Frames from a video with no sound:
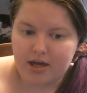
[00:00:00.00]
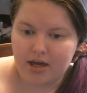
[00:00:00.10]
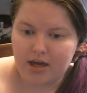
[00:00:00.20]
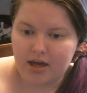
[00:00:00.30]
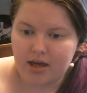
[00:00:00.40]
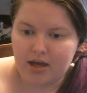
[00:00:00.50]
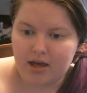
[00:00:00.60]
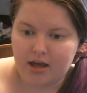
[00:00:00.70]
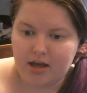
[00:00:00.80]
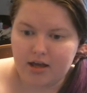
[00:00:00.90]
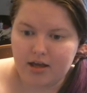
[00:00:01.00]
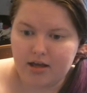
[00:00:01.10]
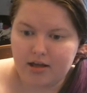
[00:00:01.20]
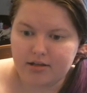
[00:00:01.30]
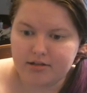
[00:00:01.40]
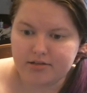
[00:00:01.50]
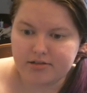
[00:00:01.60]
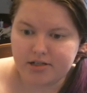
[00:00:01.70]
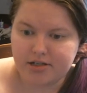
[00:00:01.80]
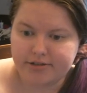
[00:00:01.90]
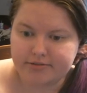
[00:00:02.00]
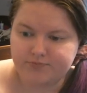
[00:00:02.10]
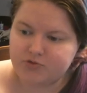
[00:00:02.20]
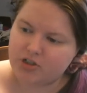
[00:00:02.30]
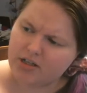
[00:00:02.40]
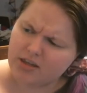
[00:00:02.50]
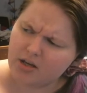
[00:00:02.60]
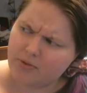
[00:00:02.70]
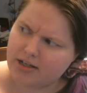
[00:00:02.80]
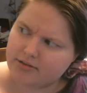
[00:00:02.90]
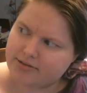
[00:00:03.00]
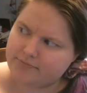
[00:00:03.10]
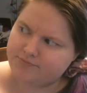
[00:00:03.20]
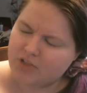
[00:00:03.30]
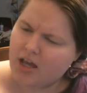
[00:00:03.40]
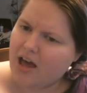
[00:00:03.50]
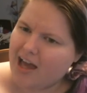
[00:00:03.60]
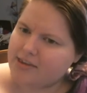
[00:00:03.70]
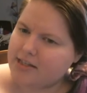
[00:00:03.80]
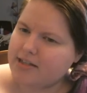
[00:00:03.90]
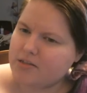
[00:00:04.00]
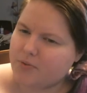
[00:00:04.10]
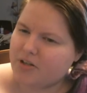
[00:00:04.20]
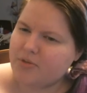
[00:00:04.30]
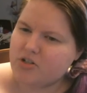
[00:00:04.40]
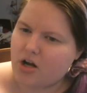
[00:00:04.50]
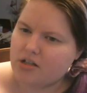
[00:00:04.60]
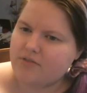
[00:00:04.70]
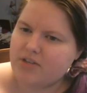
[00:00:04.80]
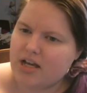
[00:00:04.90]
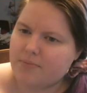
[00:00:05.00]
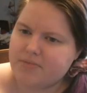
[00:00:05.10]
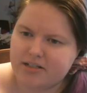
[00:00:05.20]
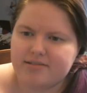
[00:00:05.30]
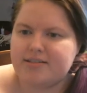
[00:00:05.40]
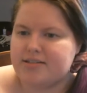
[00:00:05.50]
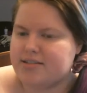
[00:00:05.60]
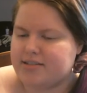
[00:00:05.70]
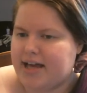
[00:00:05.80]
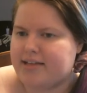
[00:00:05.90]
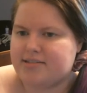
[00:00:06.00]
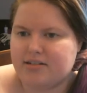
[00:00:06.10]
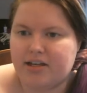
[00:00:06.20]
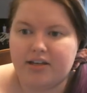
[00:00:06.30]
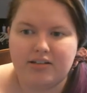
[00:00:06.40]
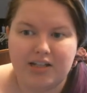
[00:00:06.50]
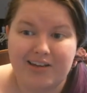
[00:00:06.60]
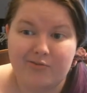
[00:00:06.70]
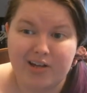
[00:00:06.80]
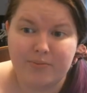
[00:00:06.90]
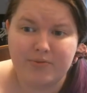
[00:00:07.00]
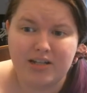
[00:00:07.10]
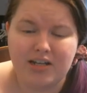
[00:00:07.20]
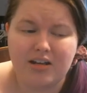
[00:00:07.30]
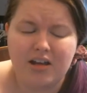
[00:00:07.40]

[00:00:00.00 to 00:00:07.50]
And I'm trying to think of what else. I think that's pretty much all of the updates since the last, like, life update.